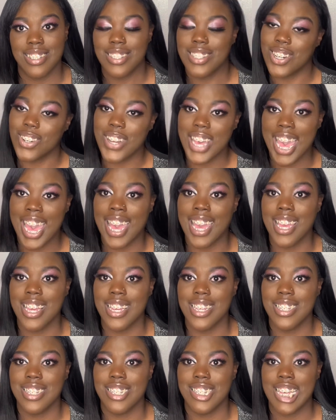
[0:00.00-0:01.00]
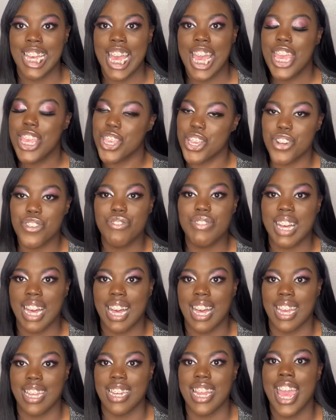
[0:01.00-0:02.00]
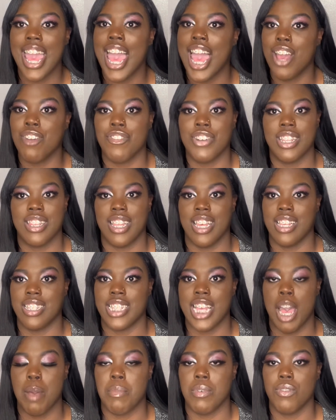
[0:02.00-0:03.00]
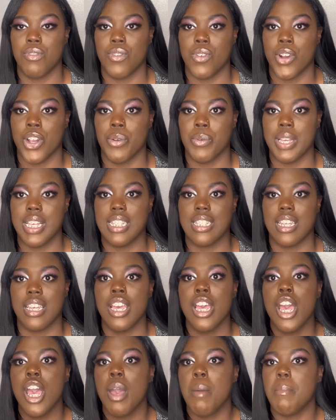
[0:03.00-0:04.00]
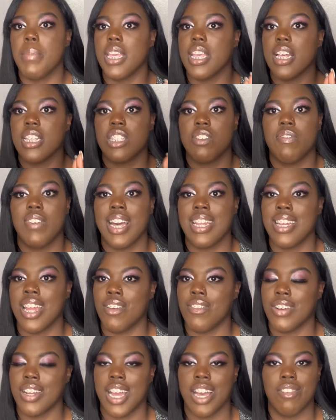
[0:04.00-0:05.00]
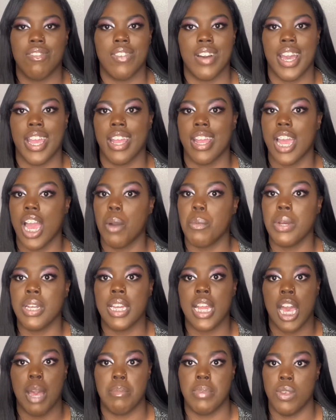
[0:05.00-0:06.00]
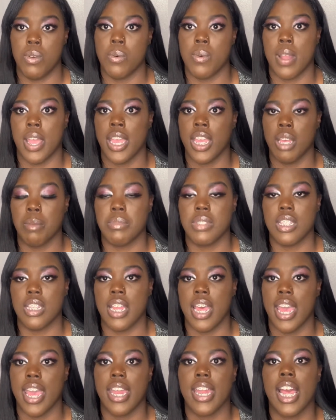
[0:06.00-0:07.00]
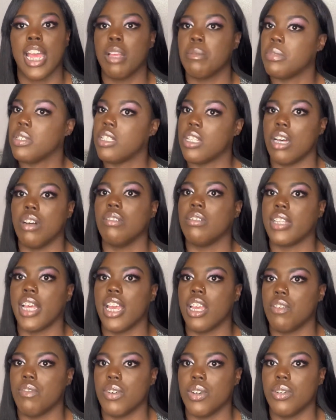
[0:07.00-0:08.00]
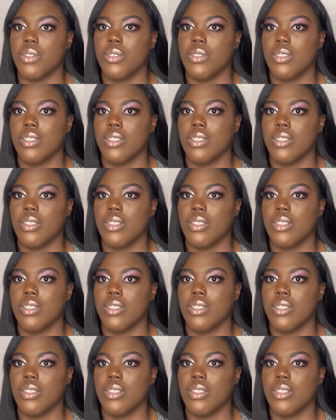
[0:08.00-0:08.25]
okay? You're fine. Everything's happened for a reason, because if I never got fired, I would not be where I am today, and I am so thankful.